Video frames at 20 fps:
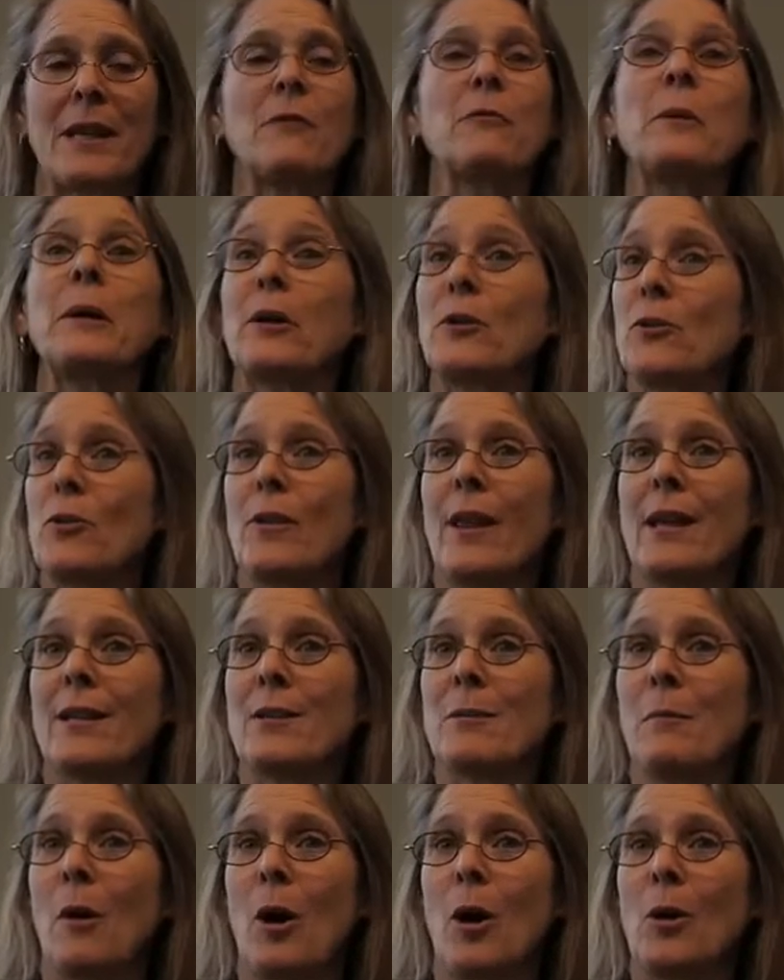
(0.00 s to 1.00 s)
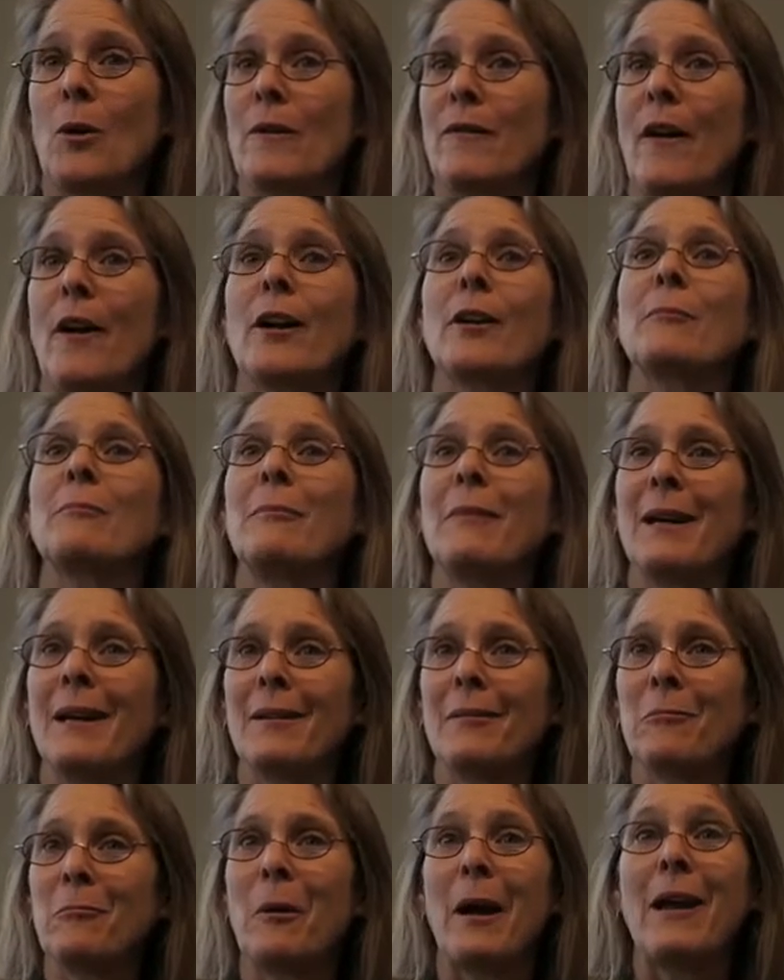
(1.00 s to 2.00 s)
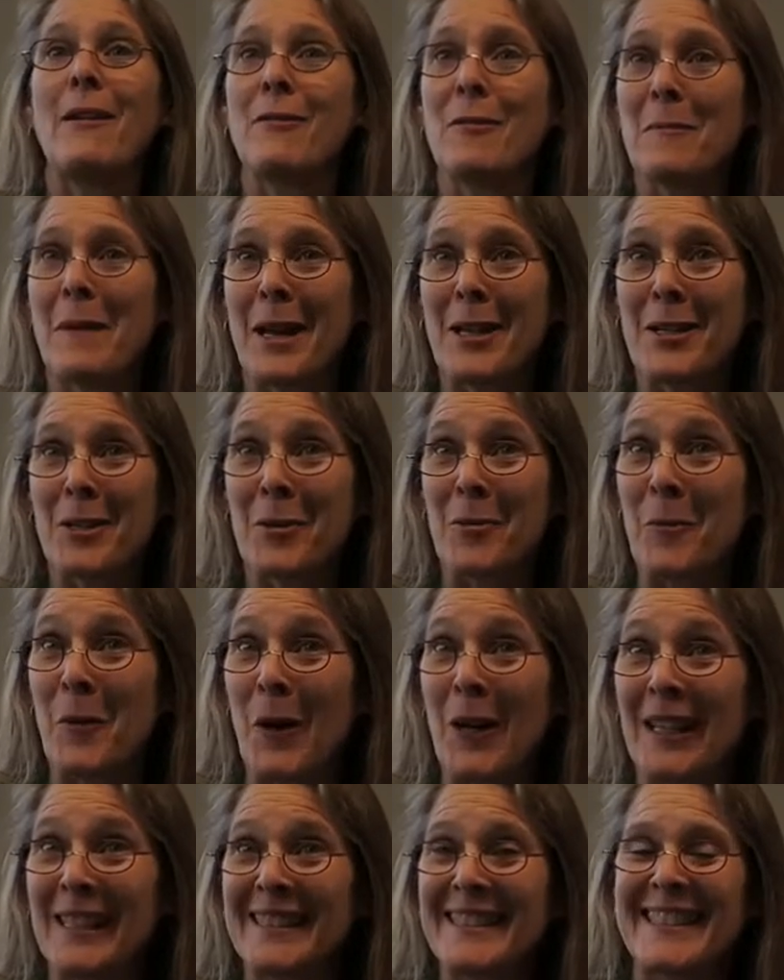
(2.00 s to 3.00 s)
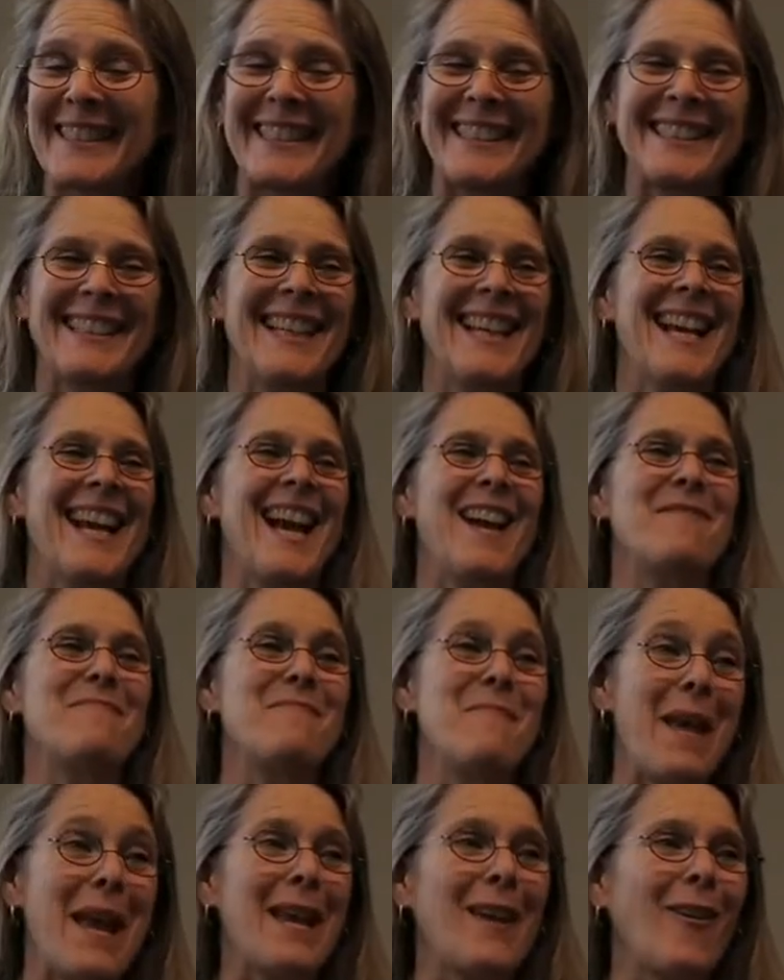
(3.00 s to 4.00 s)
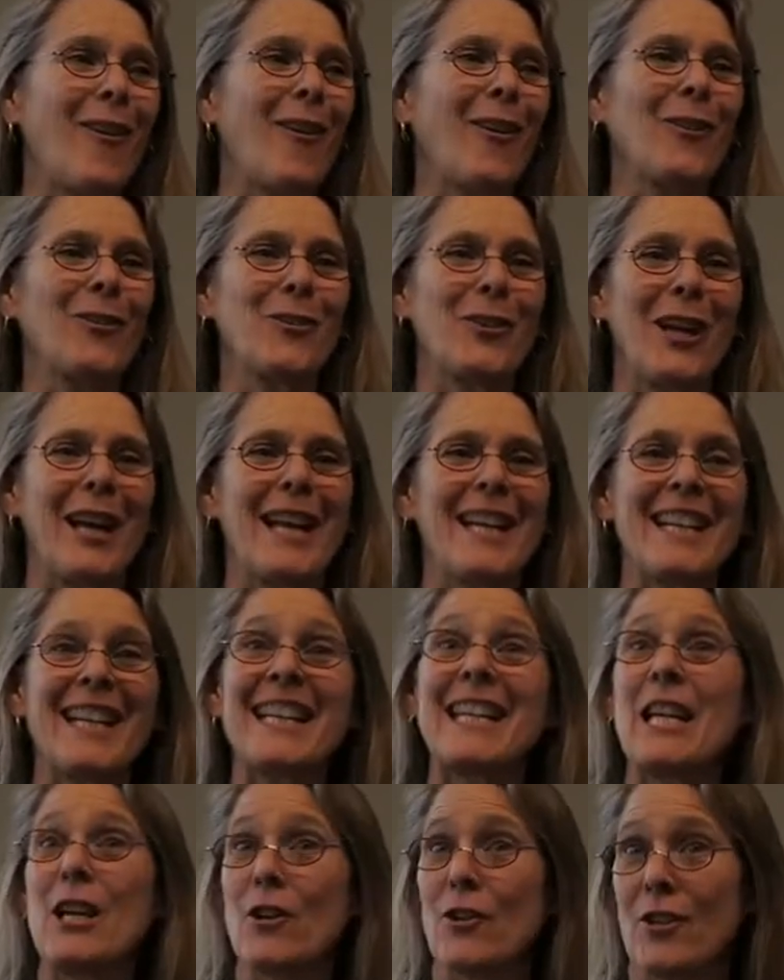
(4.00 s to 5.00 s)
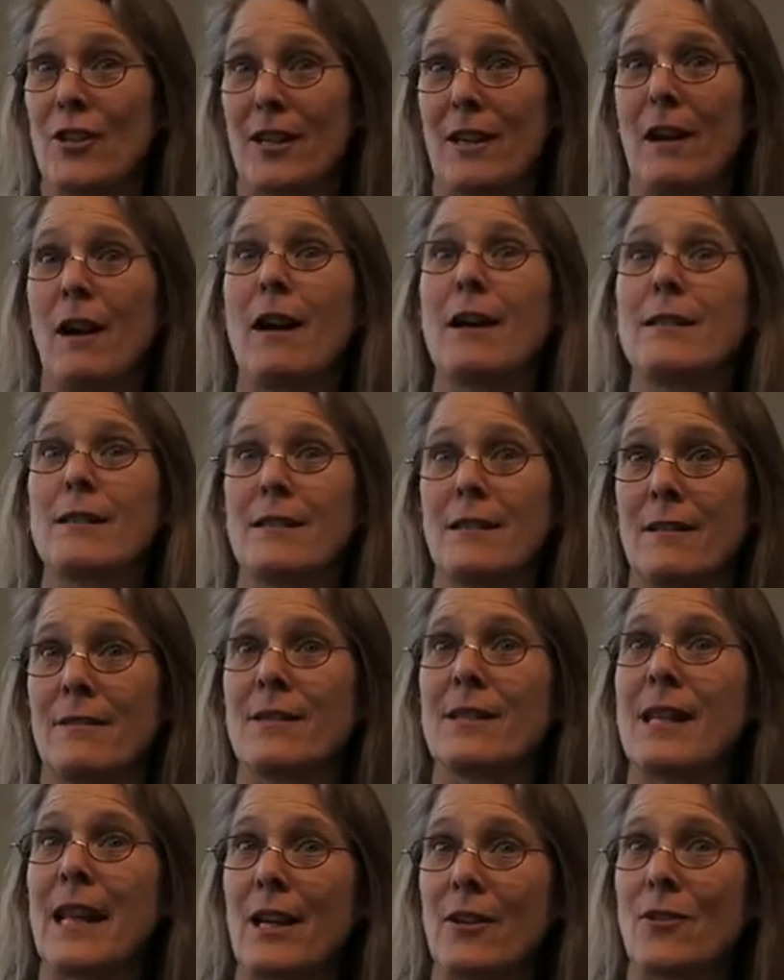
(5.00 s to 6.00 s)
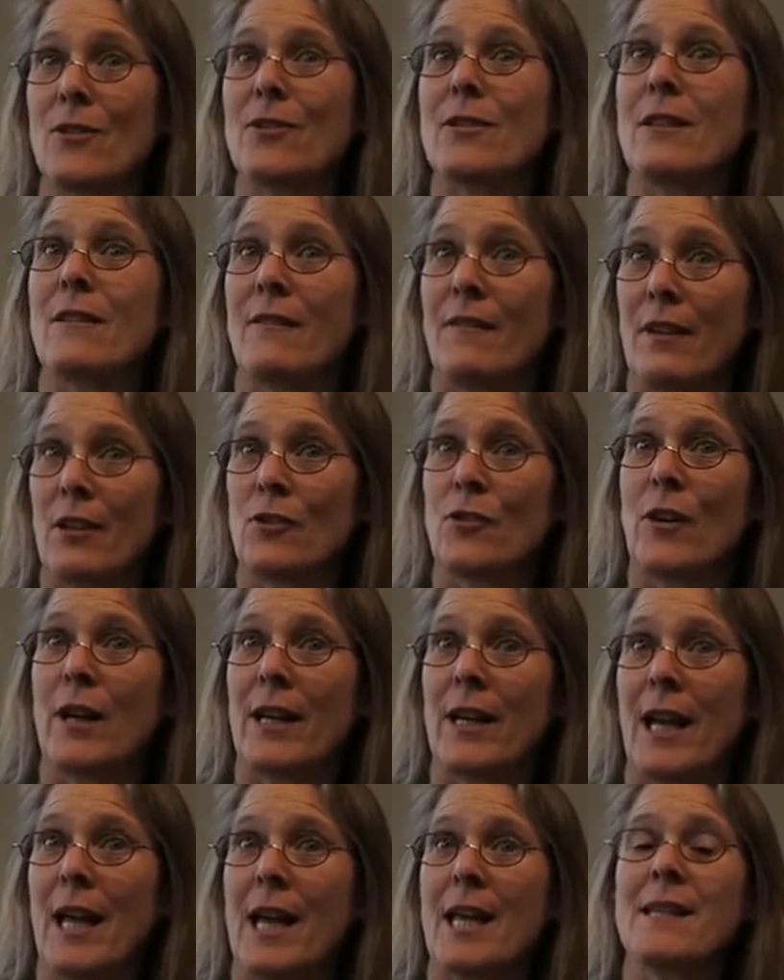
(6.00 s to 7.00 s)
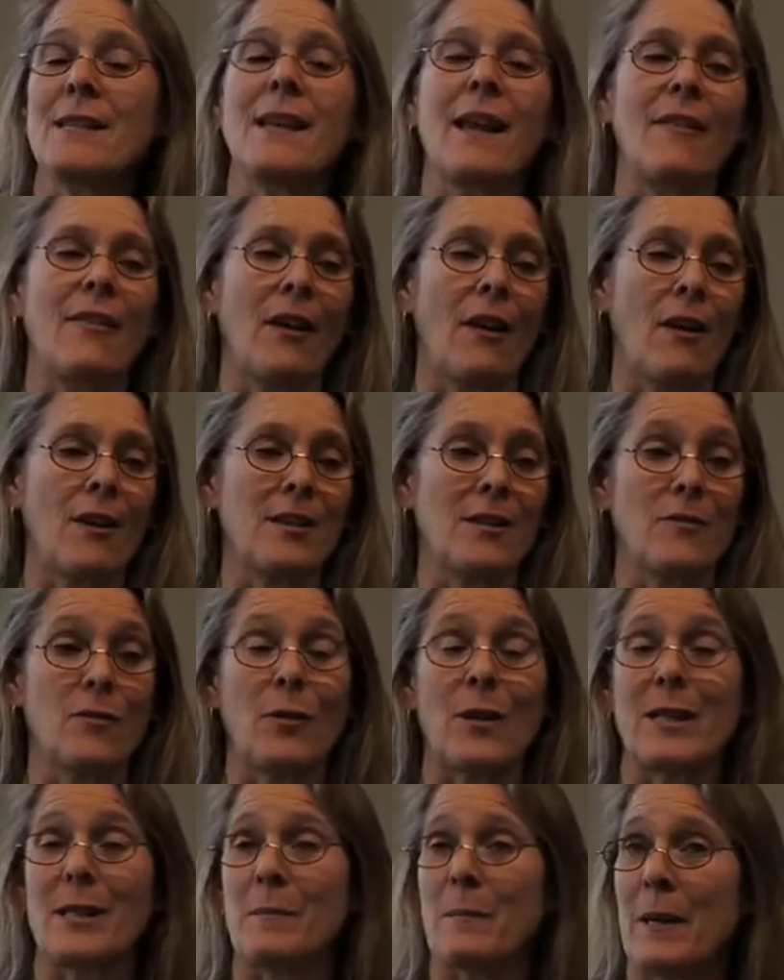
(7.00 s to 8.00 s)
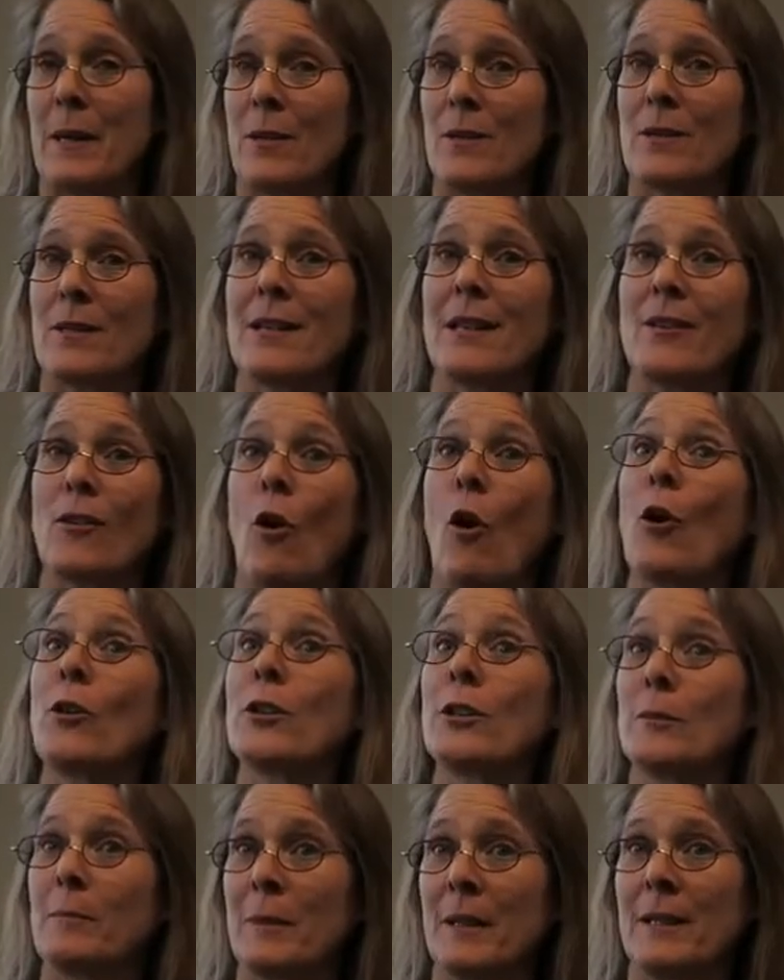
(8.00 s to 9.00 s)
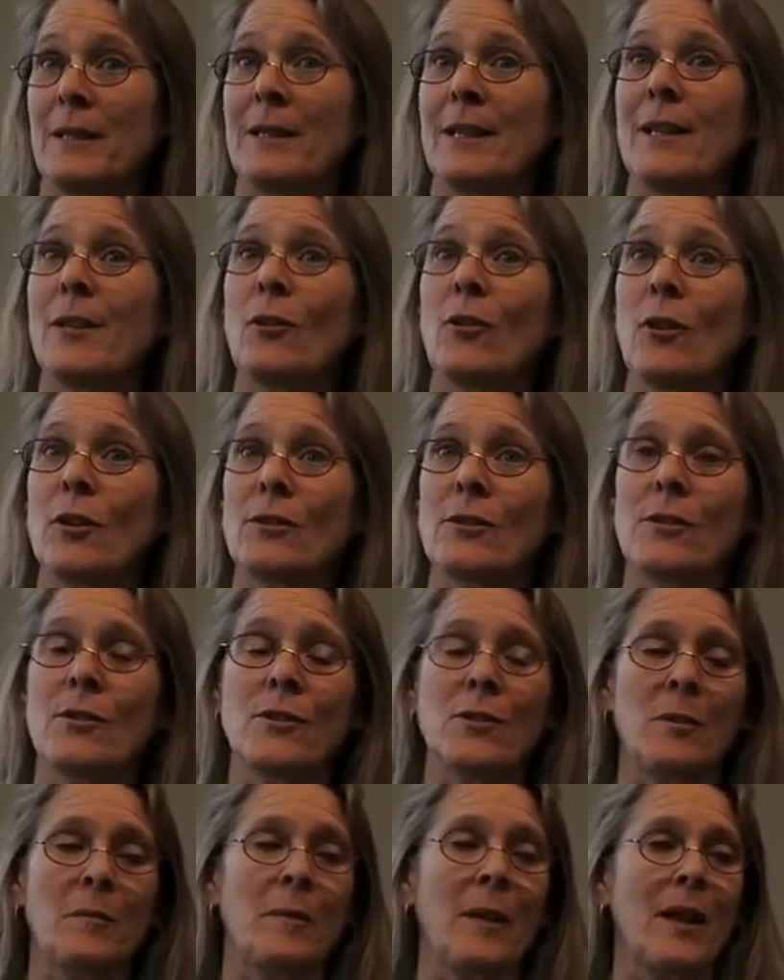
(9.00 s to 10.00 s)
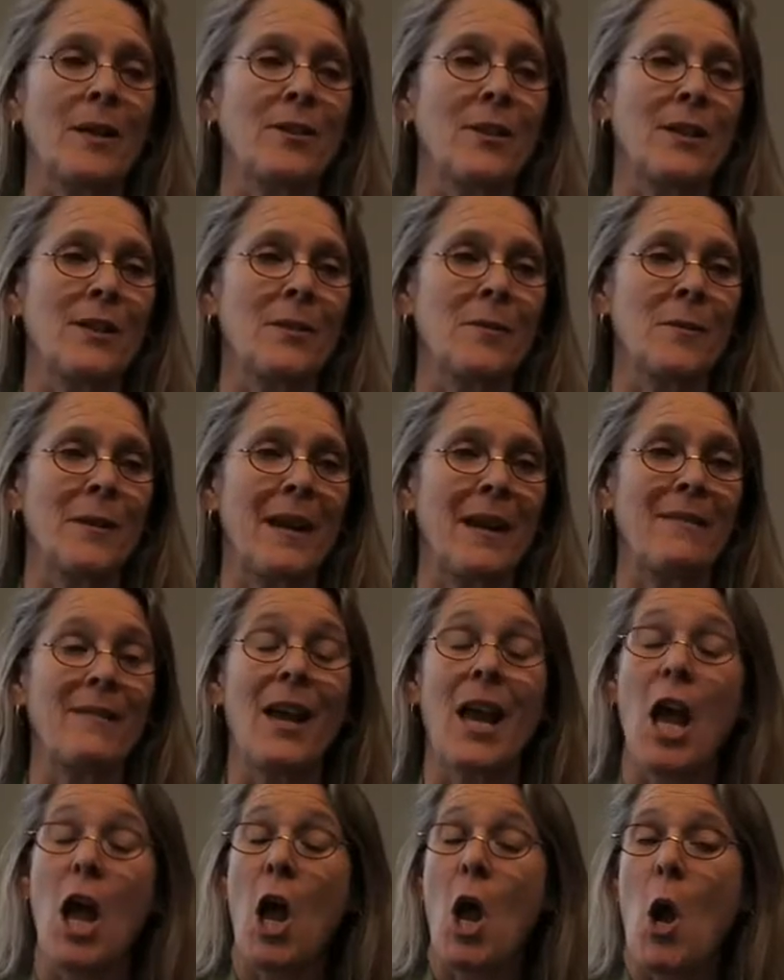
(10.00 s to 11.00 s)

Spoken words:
And if we could do that tomorrow, if I could wave a magic wand and make all trade adhere to the kinds of standards that fair trade has, the kinds of transparency and auditability across those supply chains that we have,